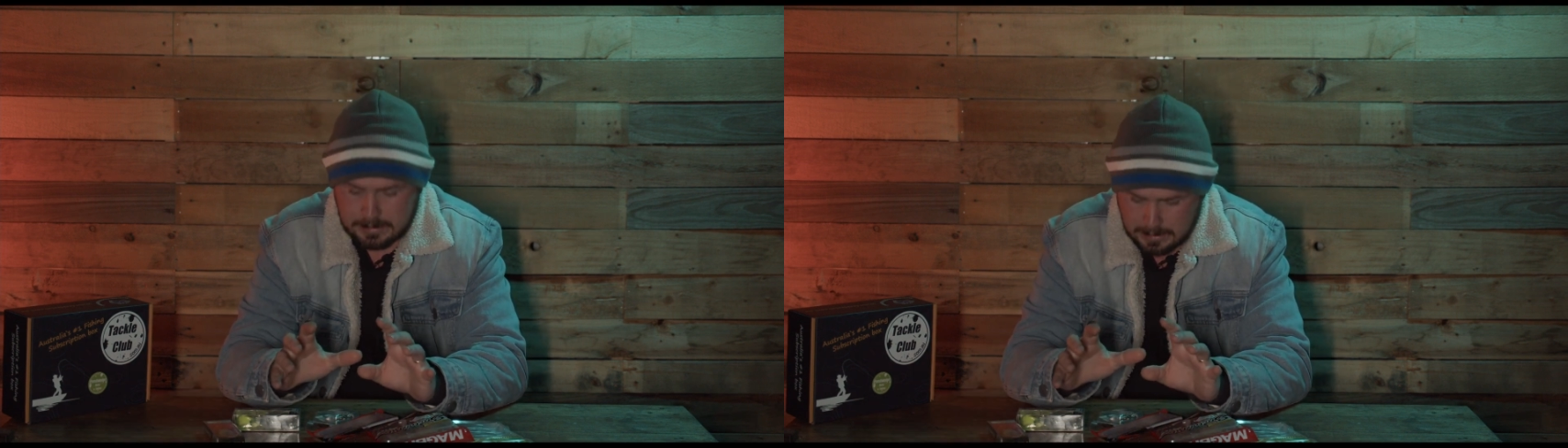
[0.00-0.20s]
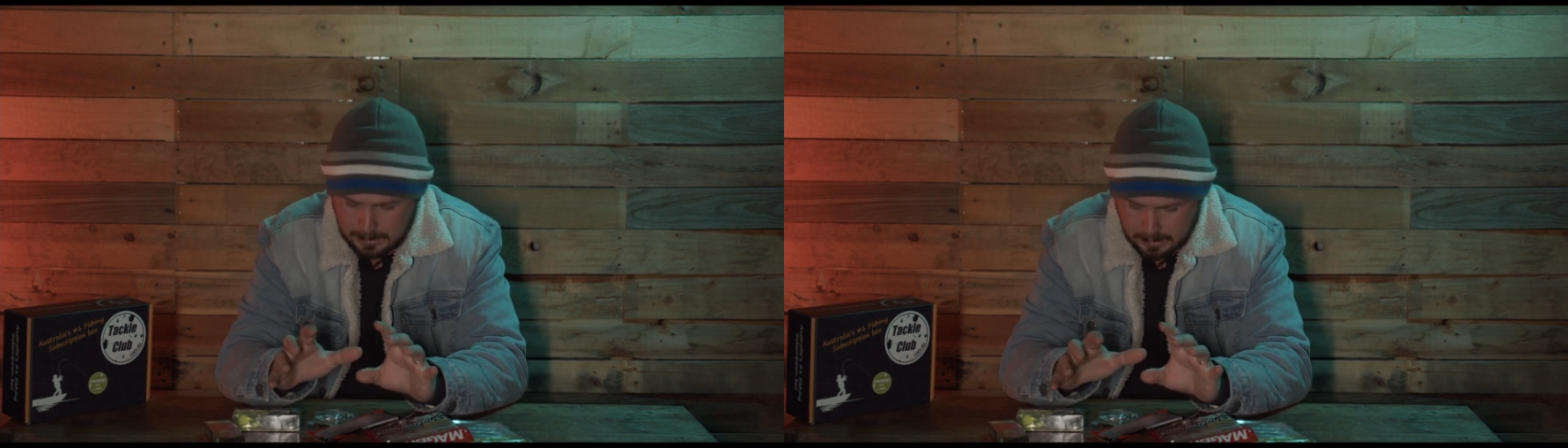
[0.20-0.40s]

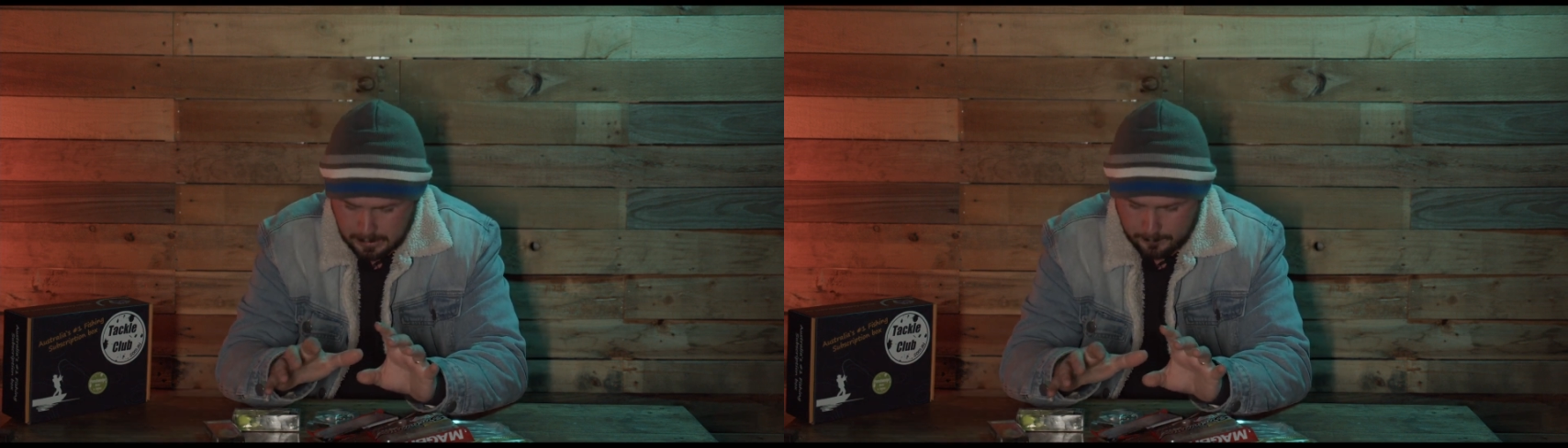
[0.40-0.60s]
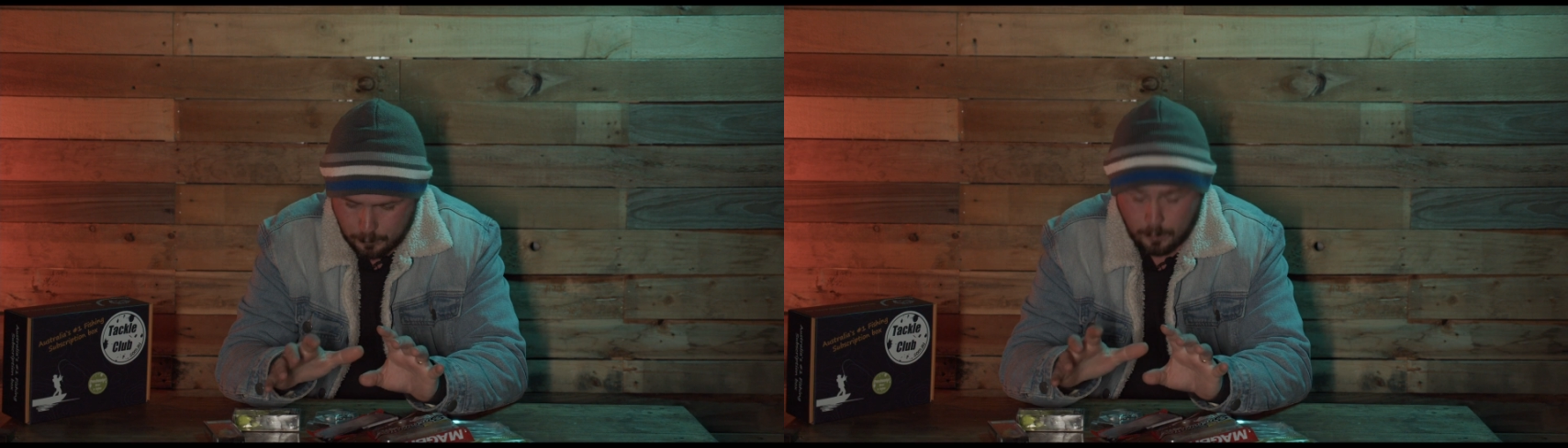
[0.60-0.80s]

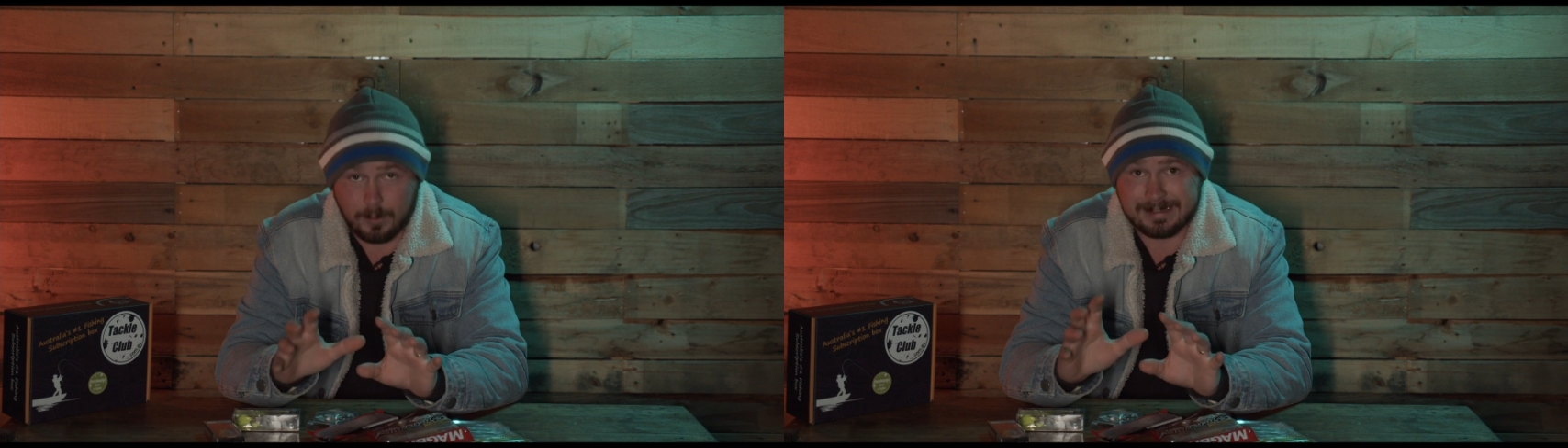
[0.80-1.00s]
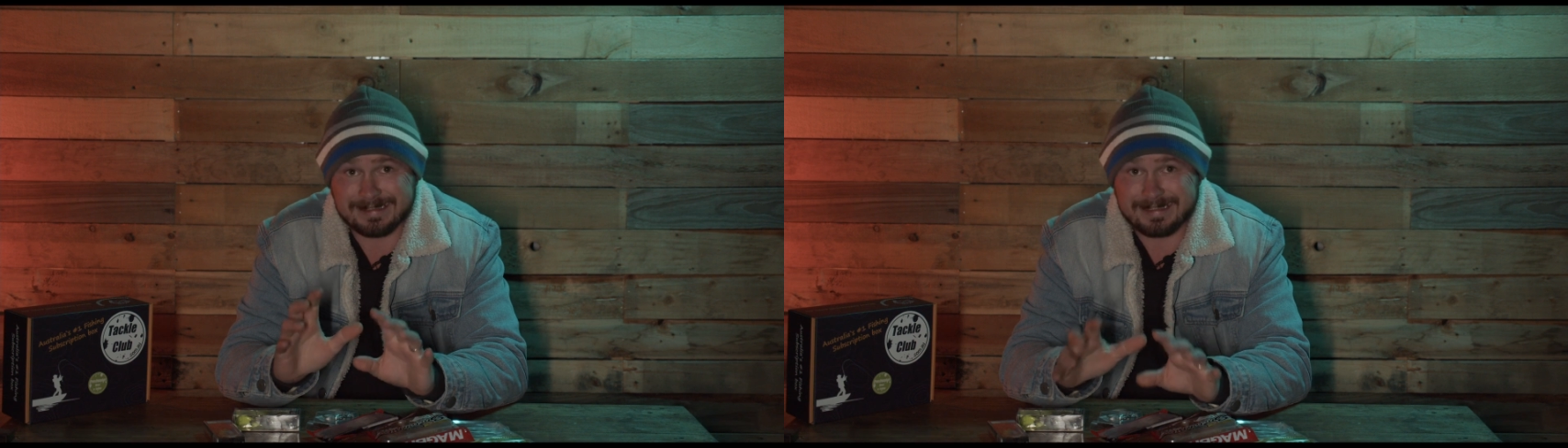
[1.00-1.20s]
on
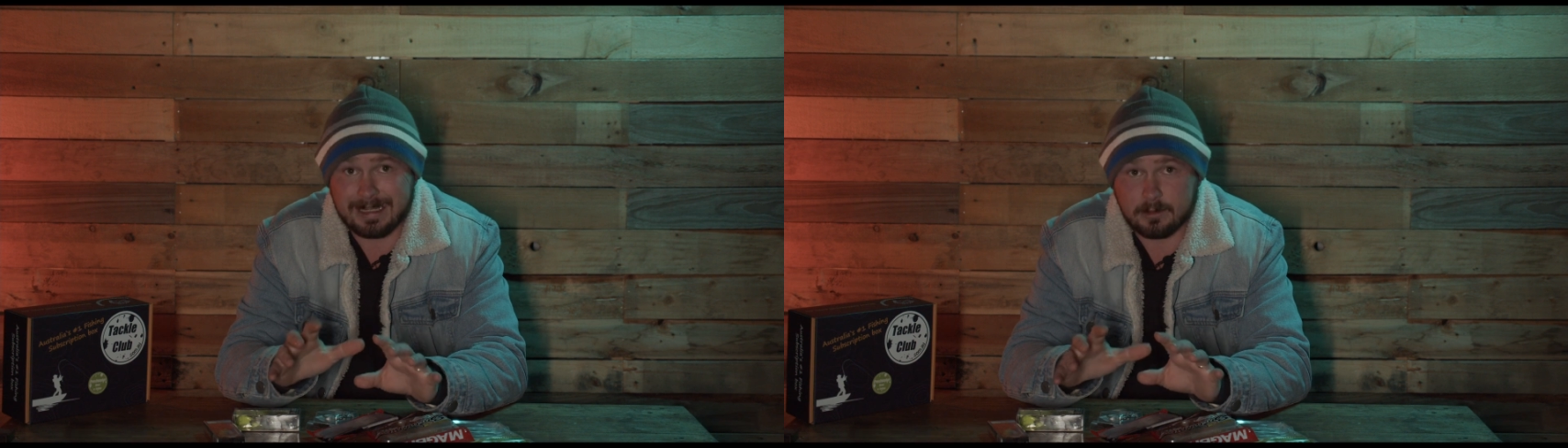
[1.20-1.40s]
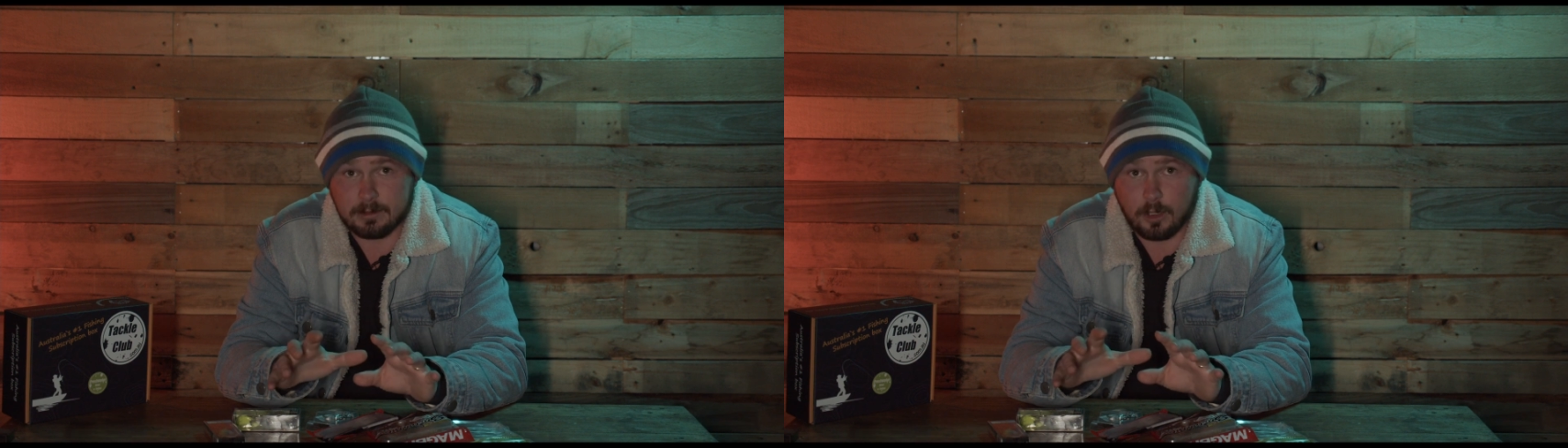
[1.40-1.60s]
my sounder,